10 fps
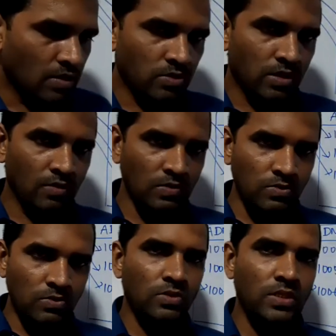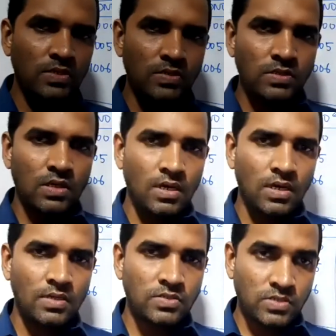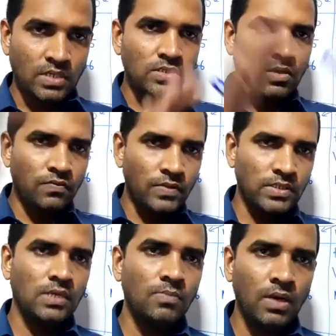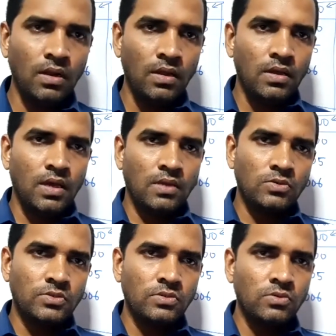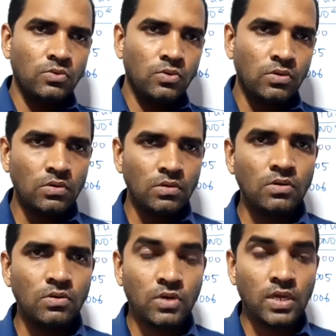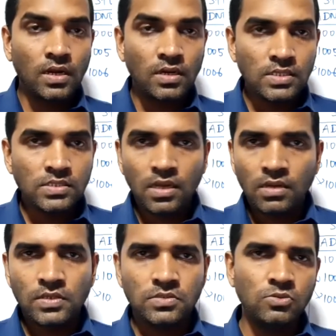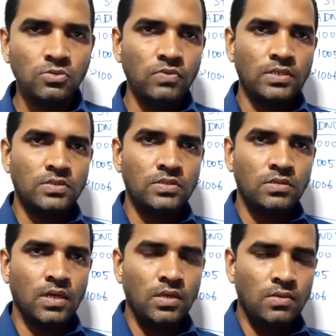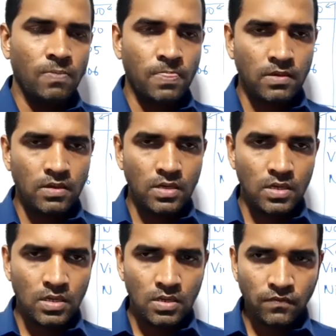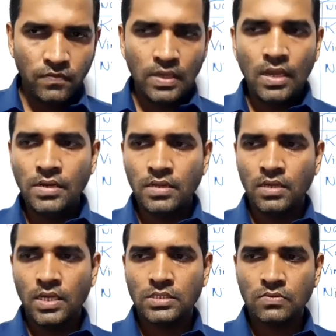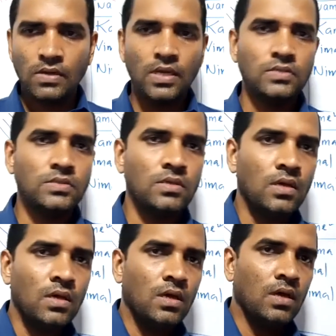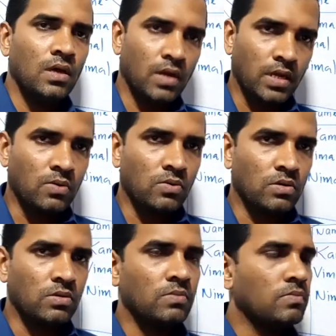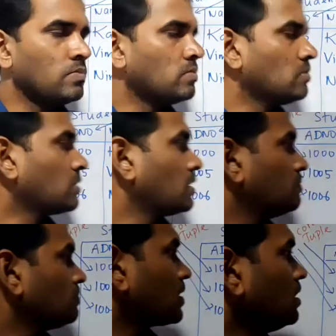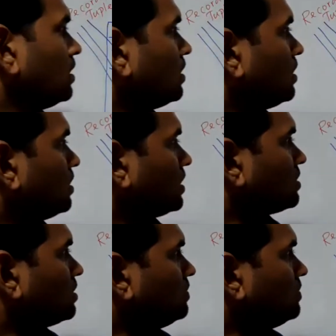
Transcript: So now you know this structure of a table, and also you know you can understand these 2 words, right? Field as well as record. Okay, right.